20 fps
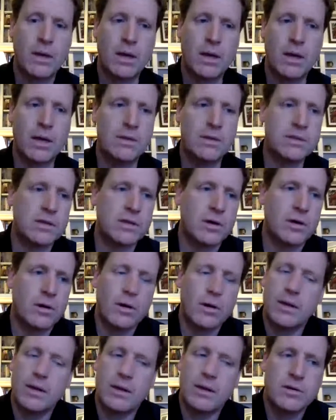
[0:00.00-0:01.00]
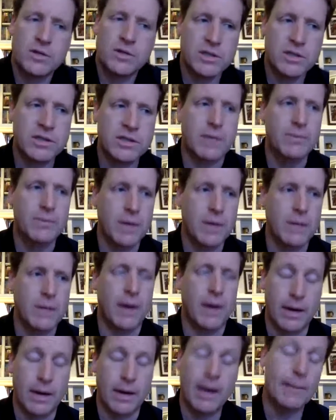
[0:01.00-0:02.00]
And so there's just something
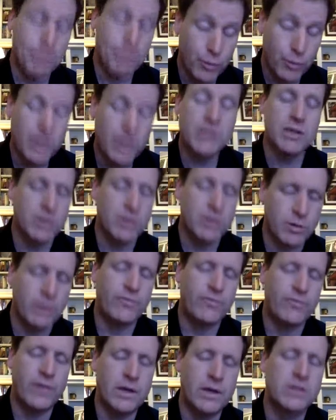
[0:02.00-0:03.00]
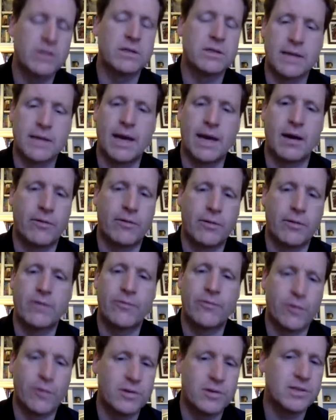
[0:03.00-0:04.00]
about it. And I'm preaching through Ephesians now for the
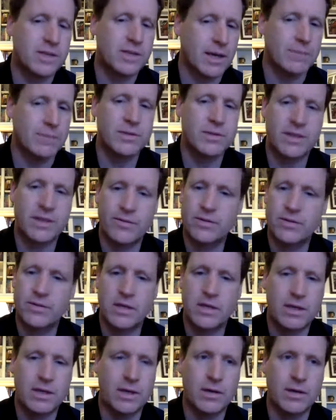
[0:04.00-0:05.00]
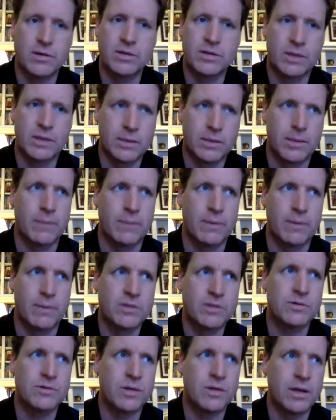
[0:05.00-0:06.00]
first time, 17 years into my
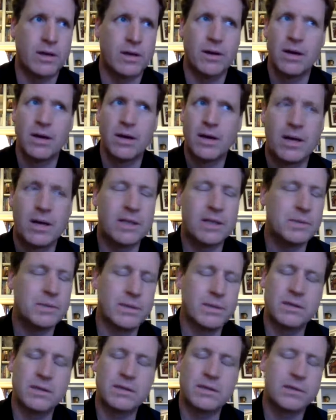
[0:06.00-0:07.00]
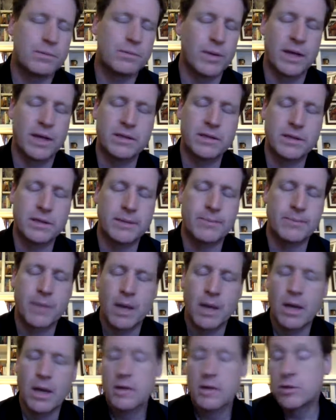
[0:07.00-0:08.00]
ministry here, and it's been such a blessing.
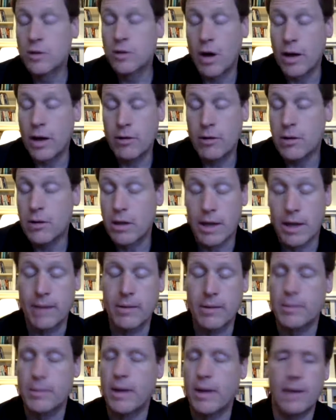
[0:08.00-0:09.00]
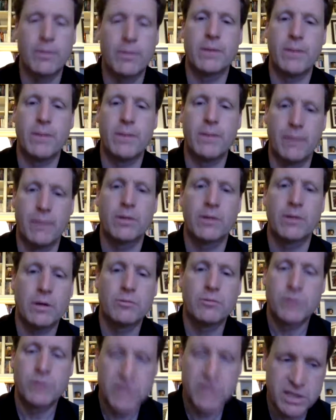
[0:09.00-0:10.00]
So no, I don't claim to be able to
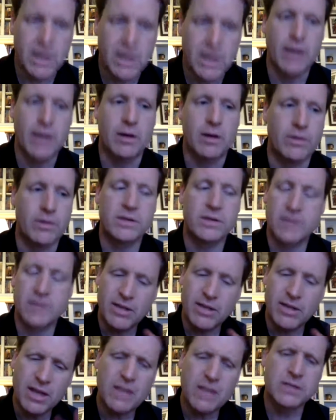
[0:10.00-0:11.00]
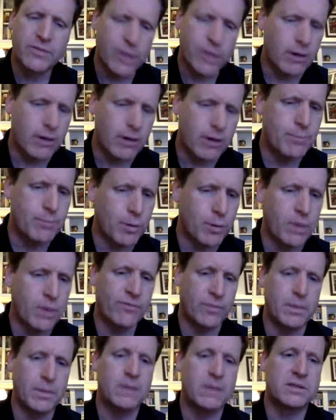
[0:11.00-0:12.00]
recite all these. And I think it's very important
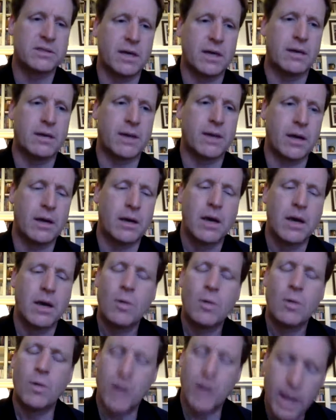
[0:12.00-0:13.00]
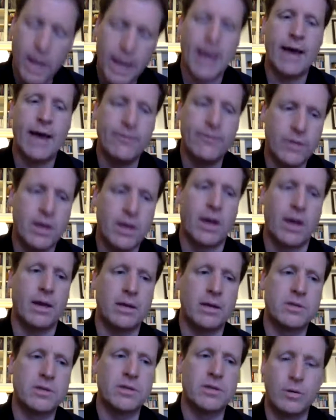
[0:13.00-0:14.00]
for me to say that. What I
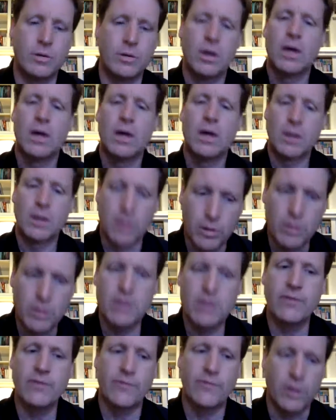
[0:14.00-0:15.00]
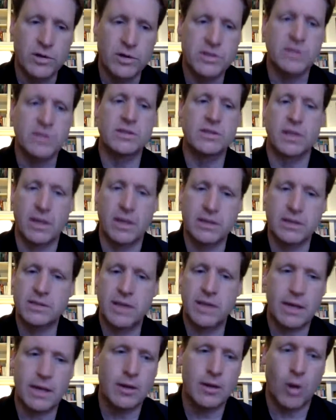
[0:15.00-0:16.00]
advocate is you learn the verses and then
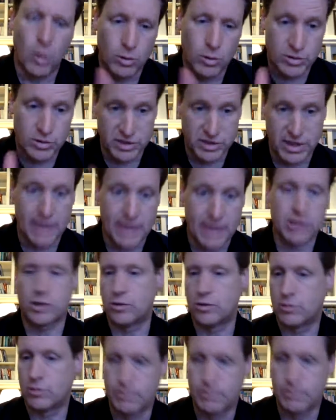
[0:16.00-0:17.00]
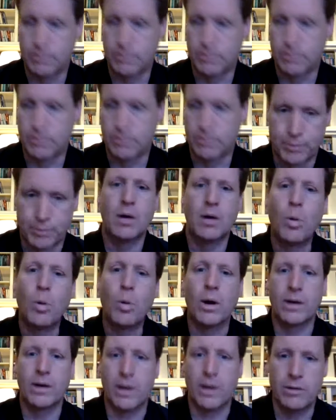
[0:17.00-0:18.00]
say the whole section or book
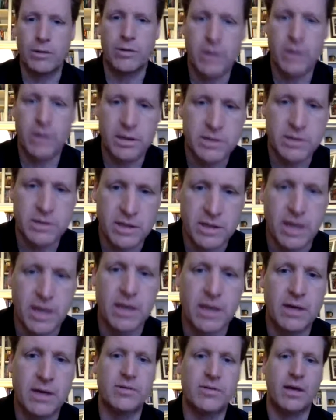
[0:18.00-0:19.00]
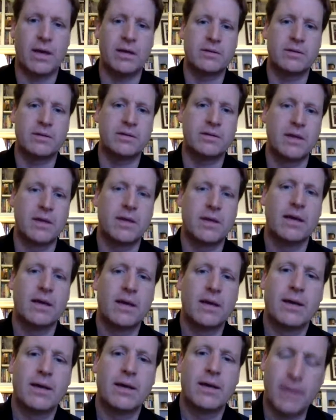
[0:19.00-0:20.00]
100 consecutive days.
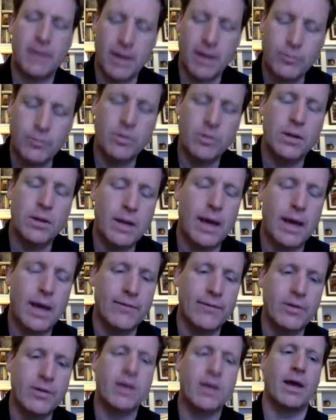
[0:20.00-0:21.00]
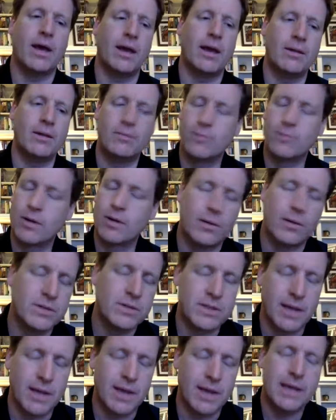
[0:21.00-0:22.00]
And then I really advocate what I would
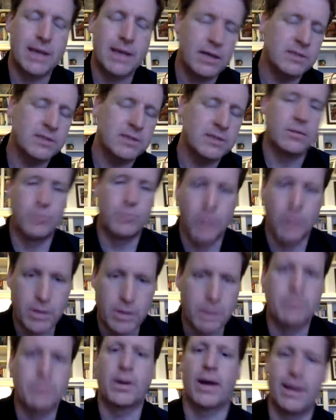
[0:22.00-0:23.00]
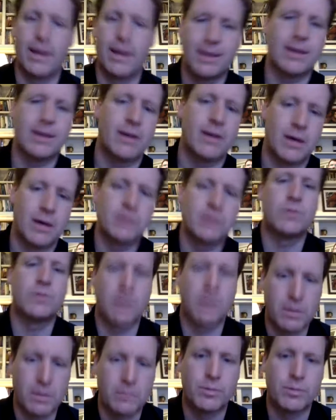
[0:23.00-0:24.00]
say, kiss the book goodbye and get on to
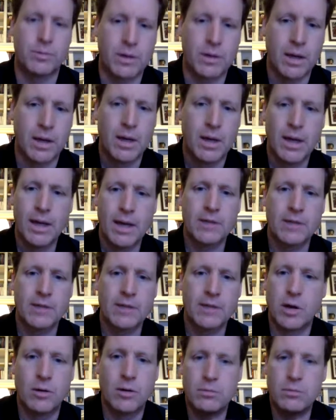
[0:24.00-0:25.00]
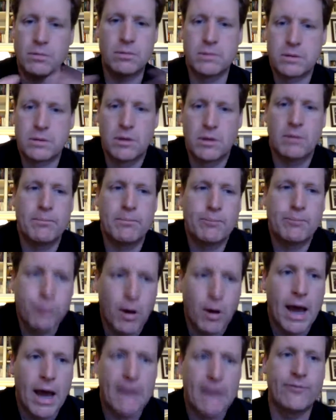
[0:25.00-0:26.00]
another book. And don't
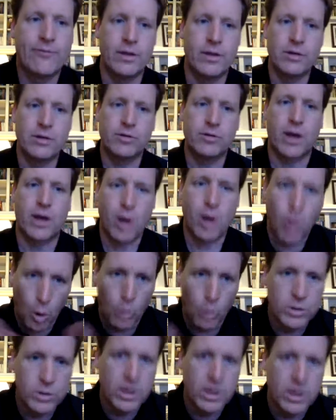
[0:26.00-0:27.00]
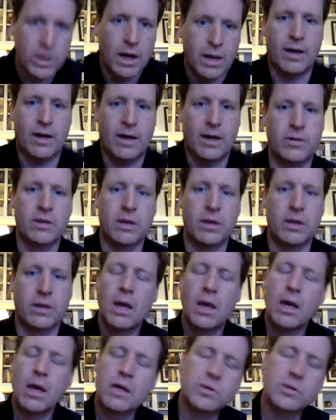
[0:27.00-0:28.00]
pridefully try to hold on to everything.
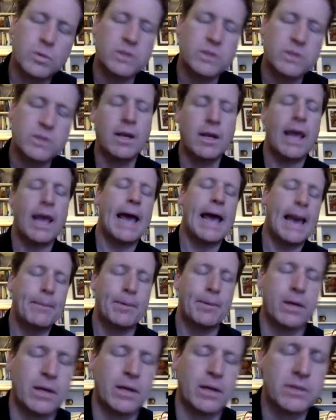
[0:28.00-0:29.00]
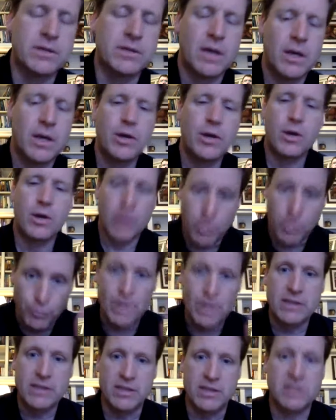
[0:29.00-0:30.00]
Because what's going to happen is you're going to
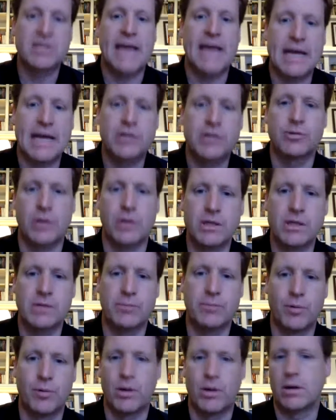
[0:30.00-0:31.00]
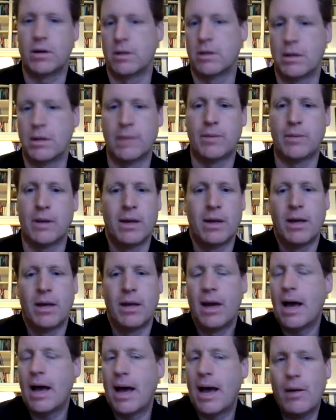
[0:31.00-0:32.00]
reach a saturation point and a limit.
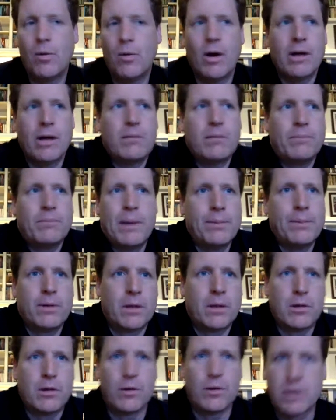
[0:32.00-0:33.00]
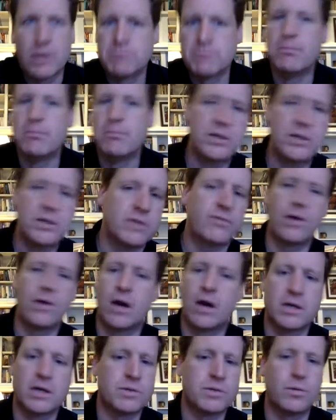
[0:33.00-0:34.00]
I want people to learn as much of
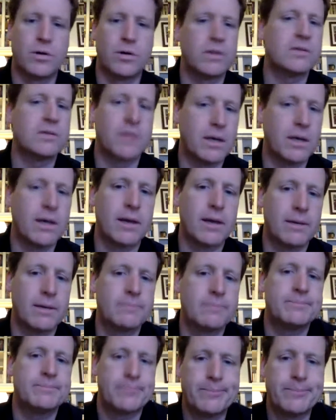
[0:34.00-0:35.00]
God's Word as they can.